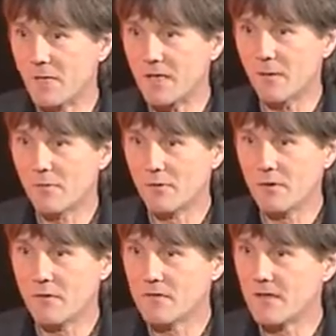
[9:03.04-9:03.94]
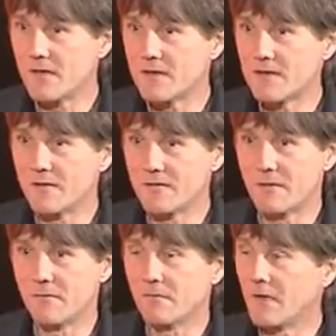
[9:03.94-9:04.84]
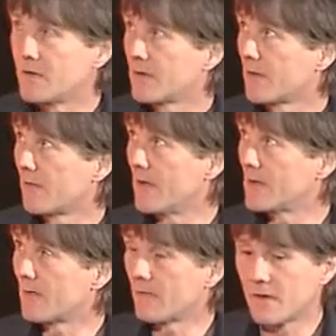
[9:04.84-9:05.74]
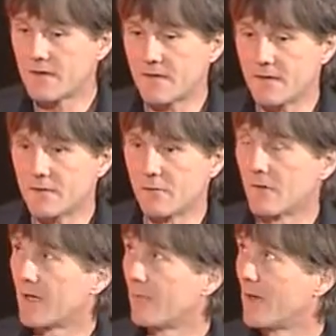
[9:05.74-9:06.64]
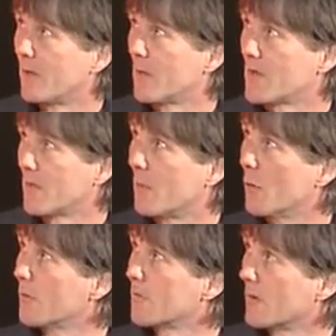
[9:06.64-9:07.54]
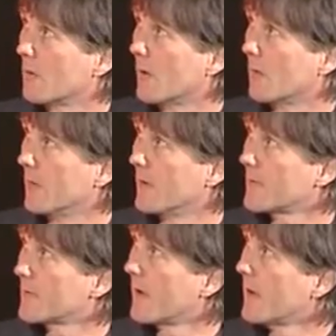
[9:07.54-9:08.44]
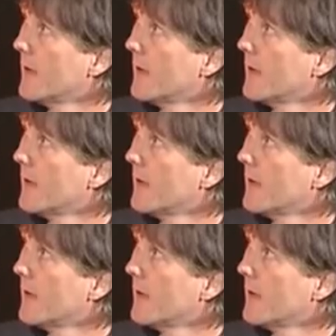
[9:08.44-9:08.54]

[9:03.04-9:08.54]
pick up and use these different features of these devices, or whether there'd be a lot of support requirements.